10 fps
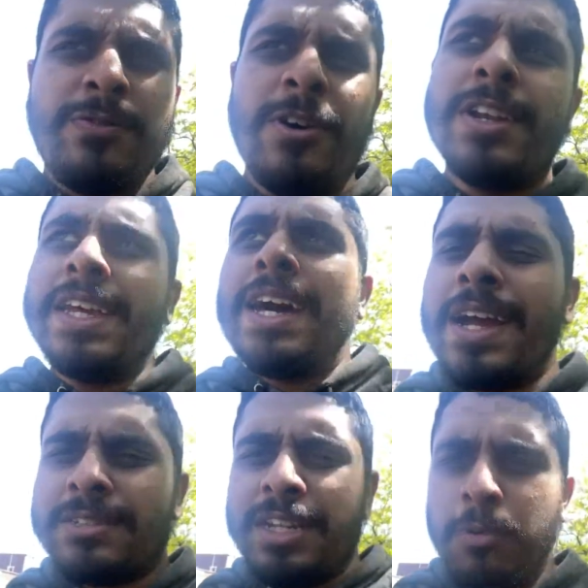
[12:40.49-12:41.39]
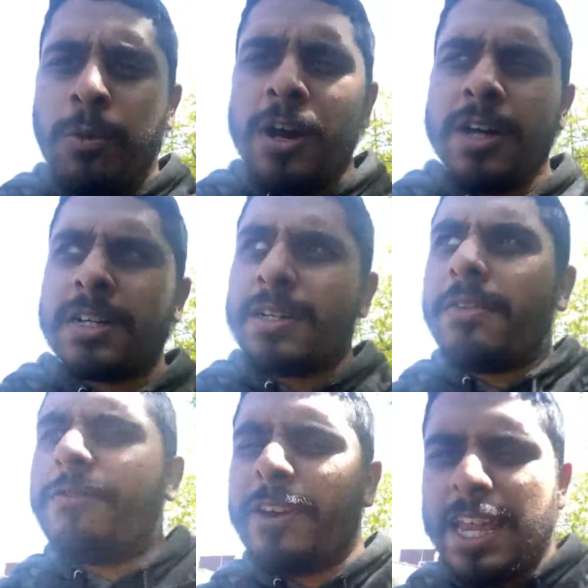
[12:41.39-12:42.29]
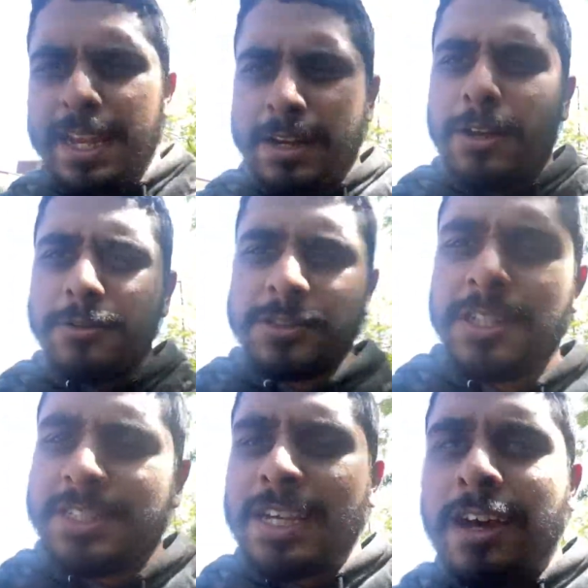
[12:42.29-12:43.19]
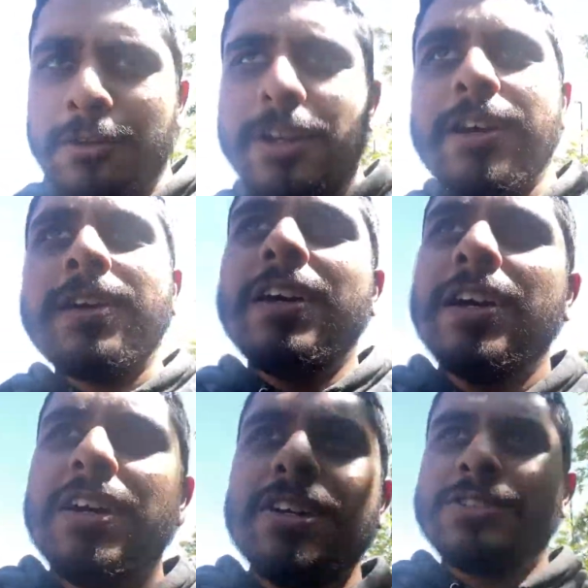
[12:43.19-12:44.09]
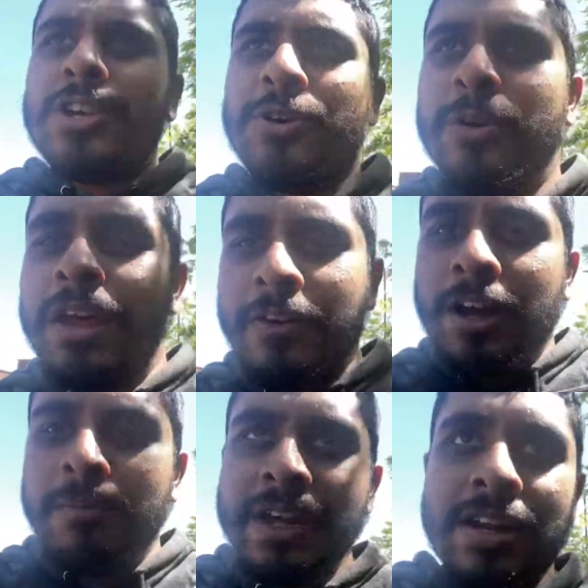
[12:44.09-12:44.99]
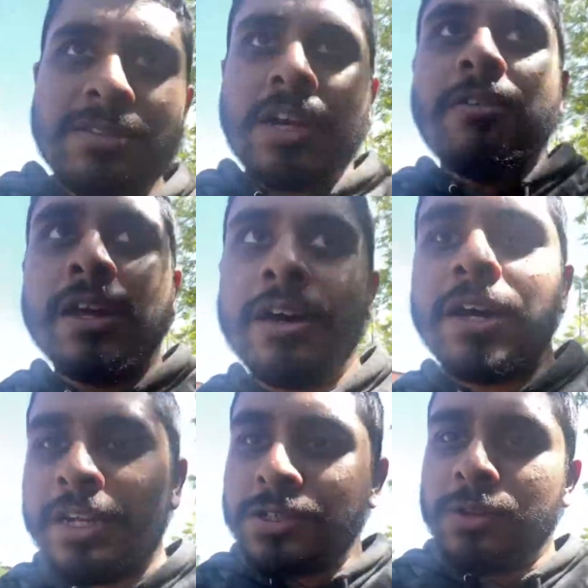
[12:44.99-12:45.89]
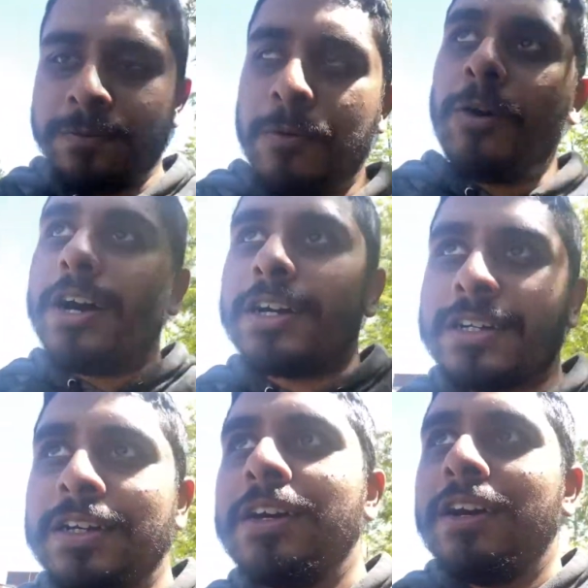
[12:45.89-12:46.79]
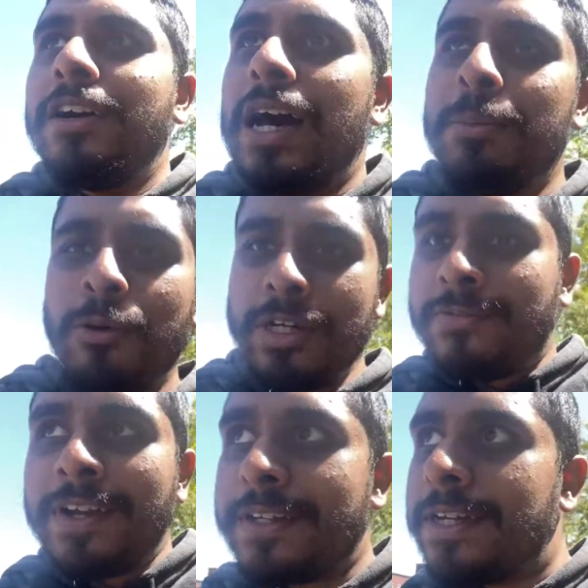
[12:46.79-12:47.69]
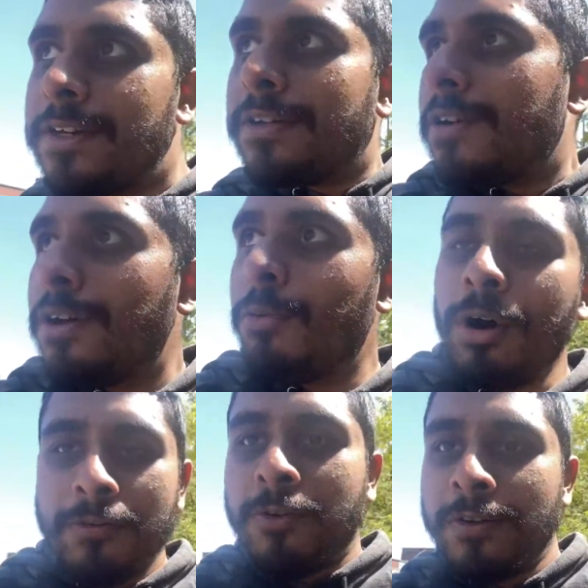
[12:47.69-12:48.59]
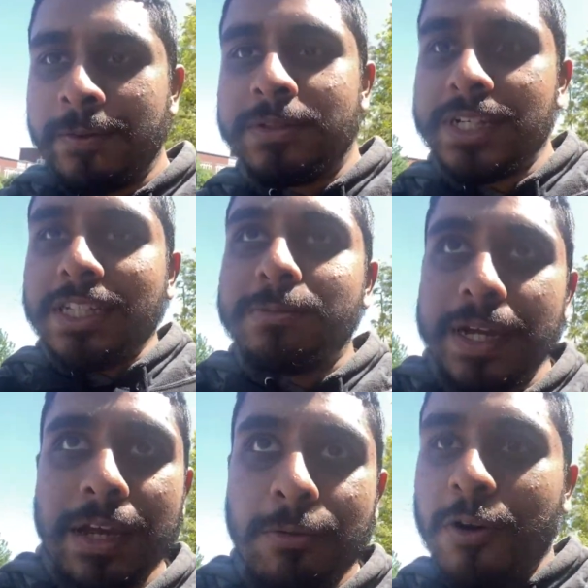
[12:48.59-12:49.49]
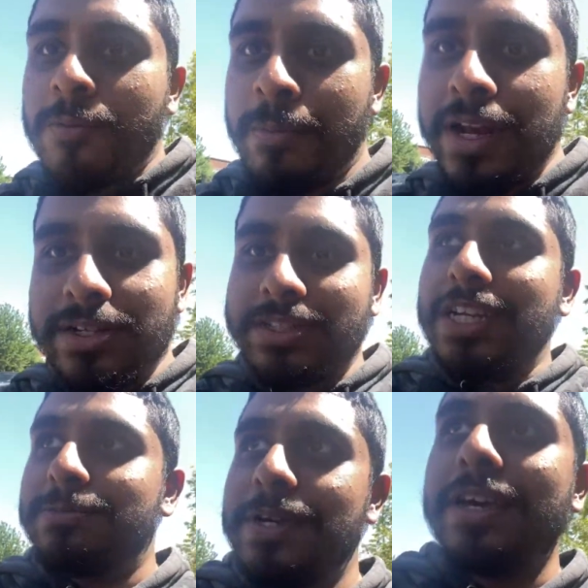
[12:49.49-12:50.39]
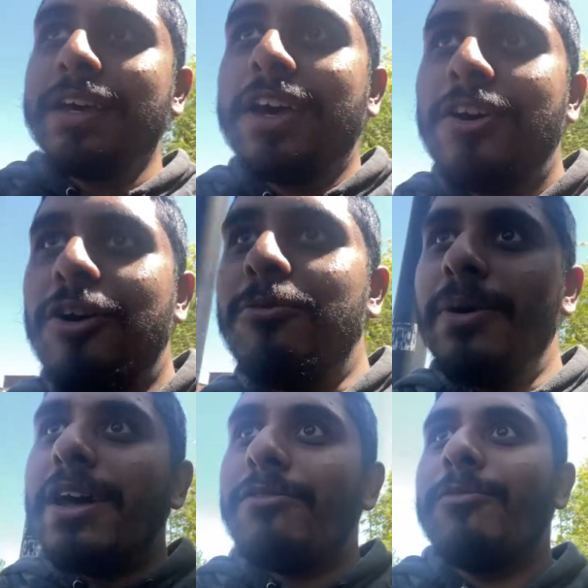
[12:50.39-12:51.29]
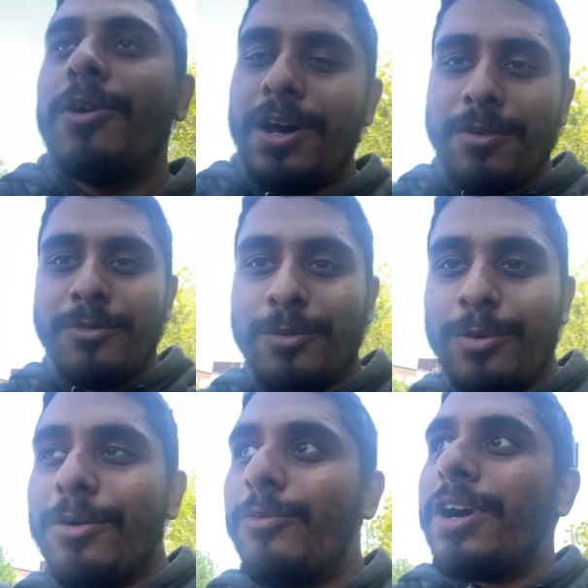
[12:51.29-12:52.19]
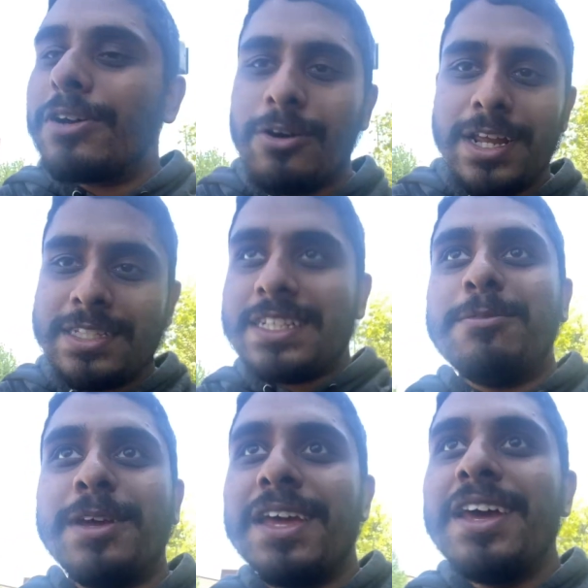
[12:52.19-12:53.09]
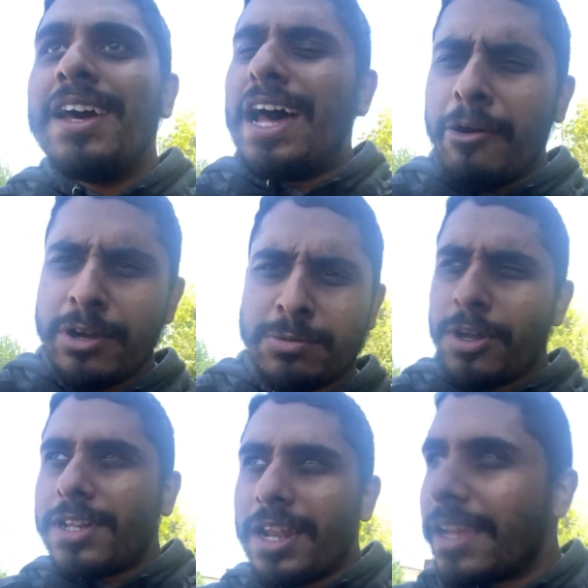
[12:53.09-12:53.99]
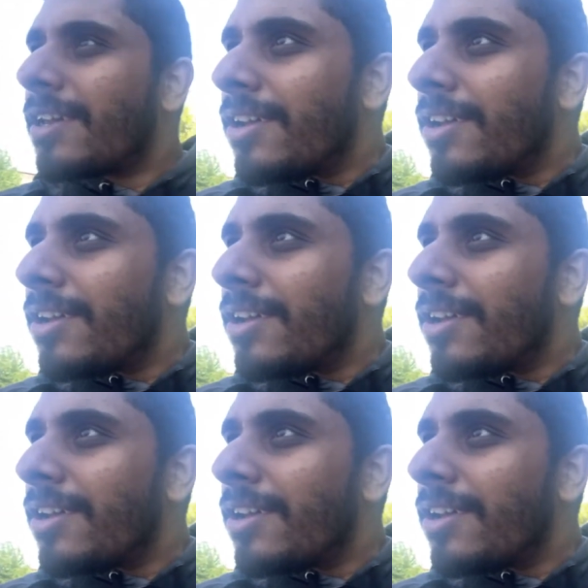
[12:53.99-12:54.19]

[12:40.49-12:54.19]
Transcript: Funny, I actually work fairly close to this area. So whenever I come down this area and it's not for work, I'm always thinking, what if one of them sees me? What if a manager sees me or my uh, work colleagues see me? I always wonder like,